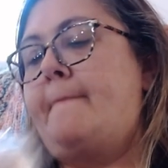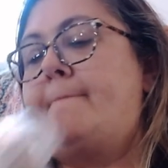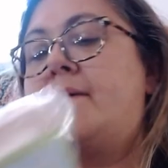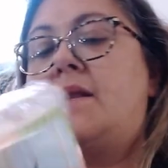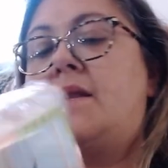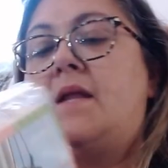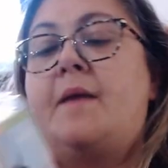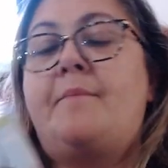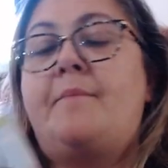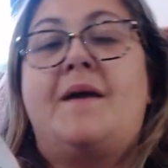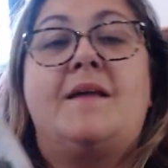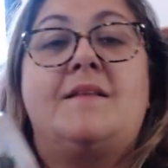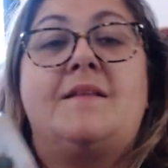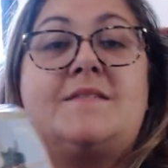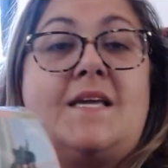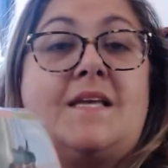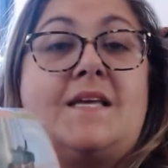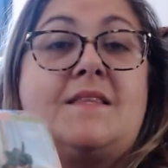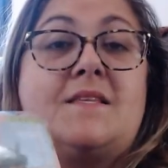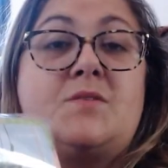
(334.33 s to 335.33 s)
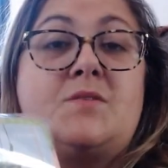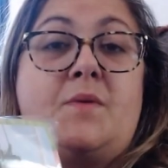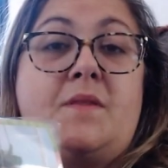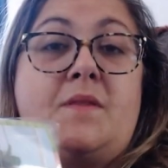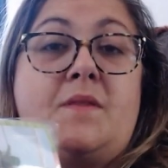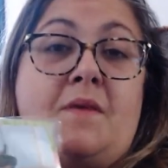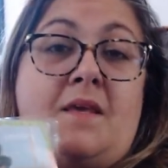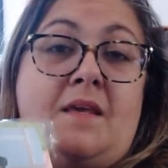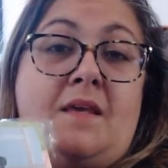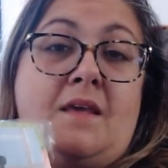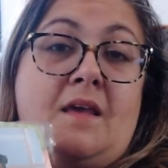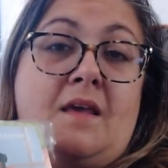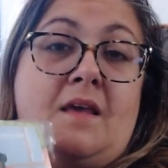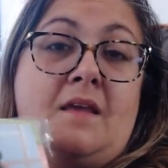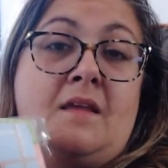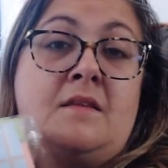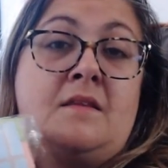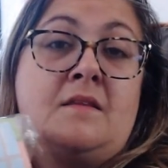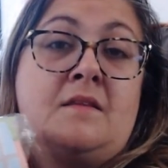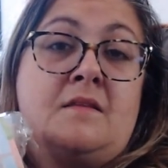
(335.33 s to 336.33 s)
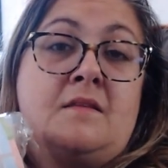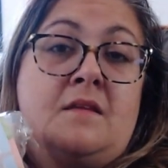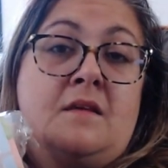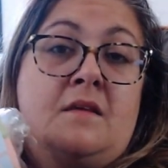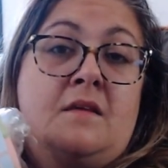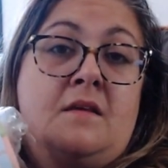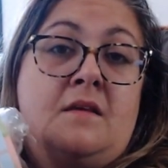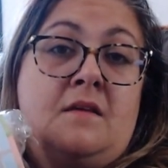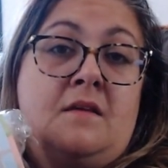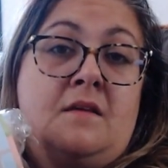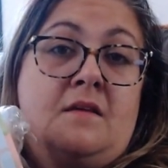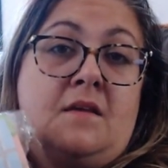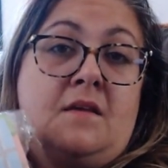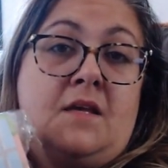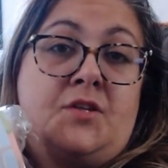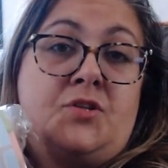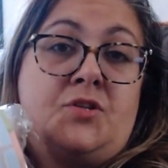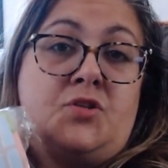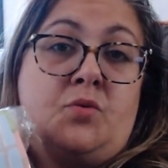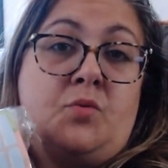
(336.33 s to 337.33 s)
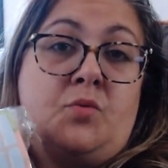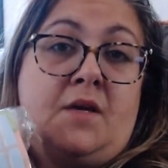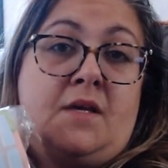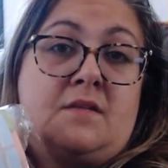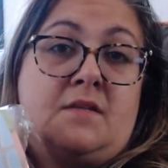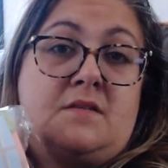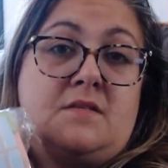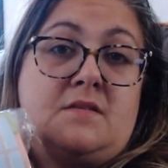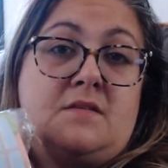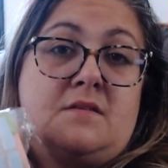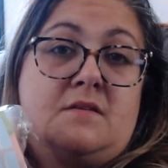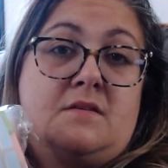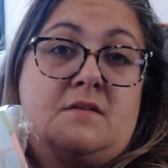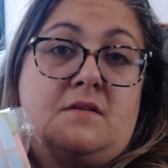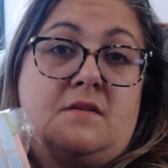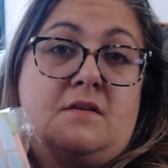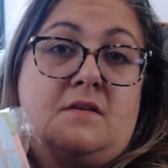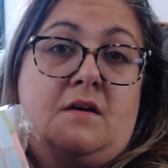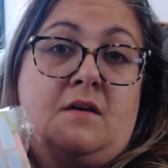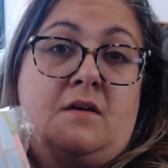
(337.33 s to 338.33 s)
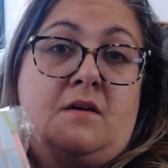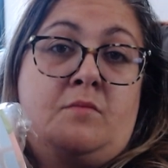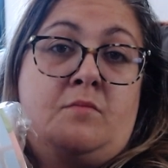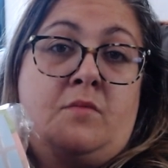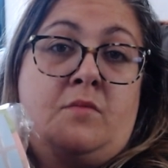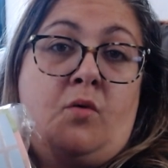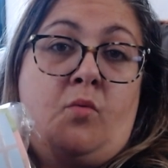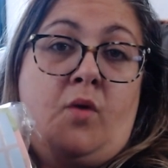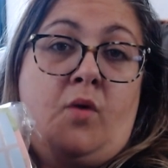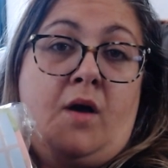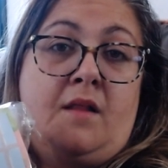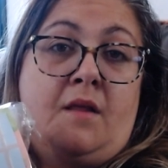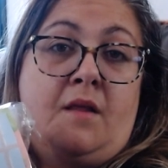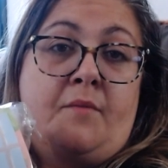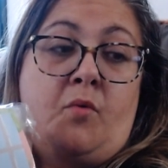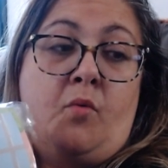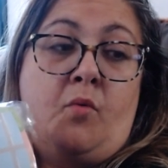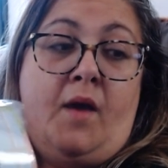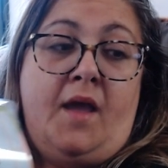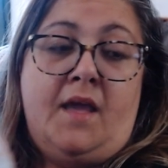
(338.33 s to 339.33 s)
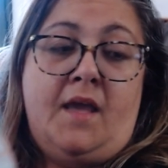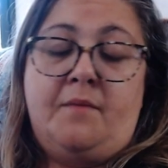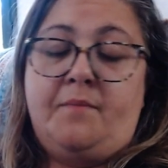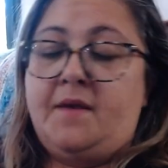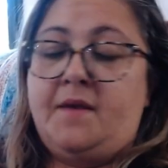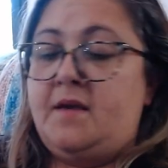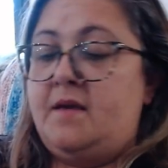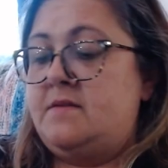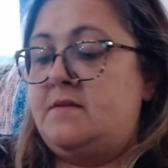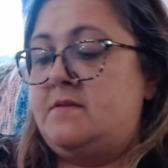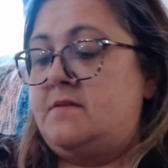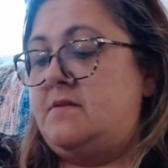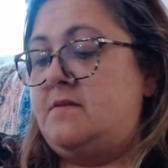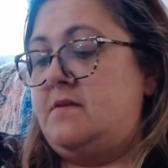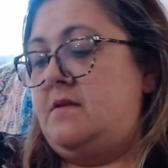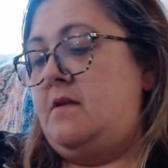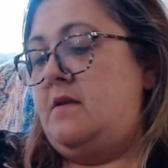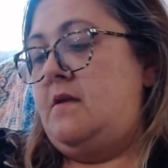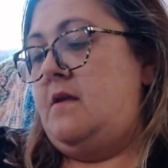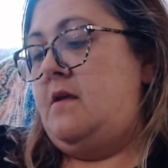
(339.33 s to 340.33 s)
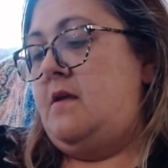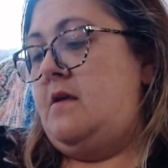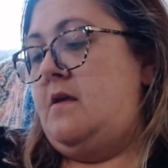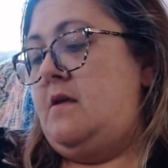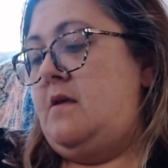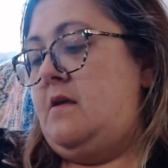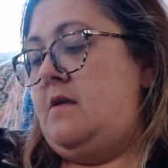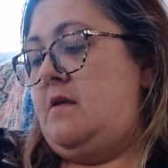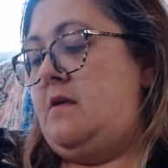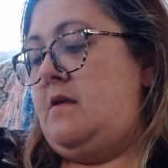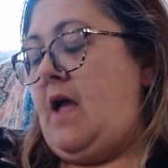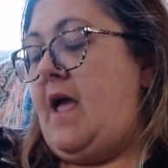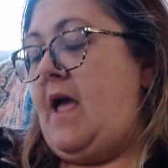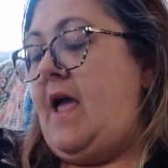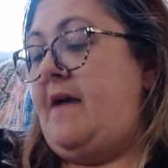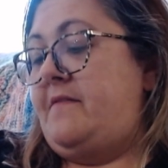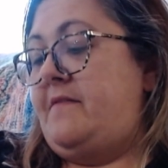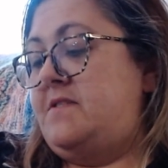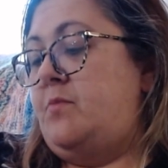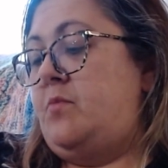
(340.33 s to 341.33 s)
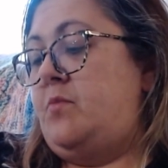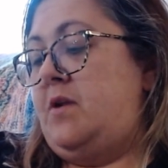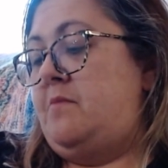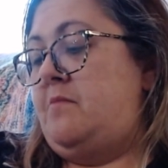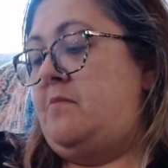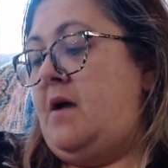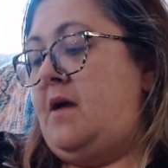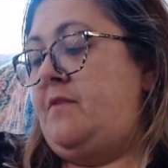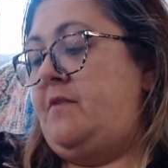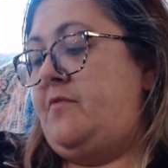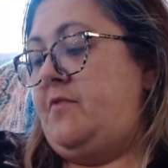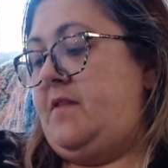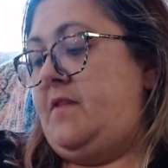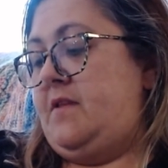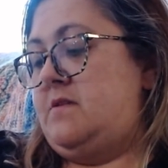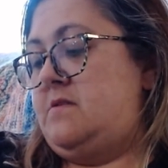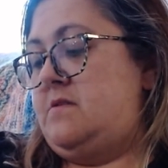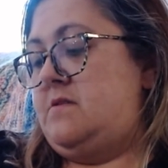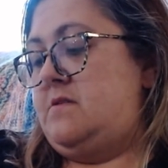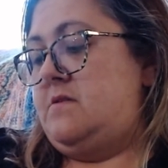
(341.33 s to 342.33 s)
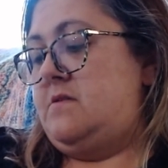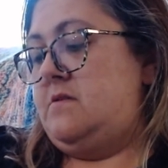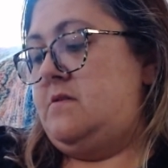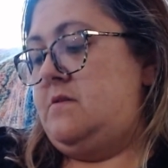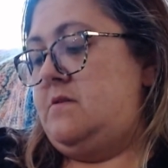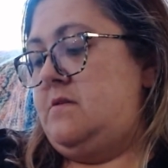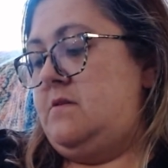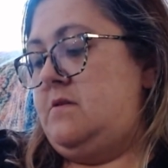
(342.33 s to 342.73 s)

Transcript: But I might take this with me and do it while I'm away, because I have someone in mind for this.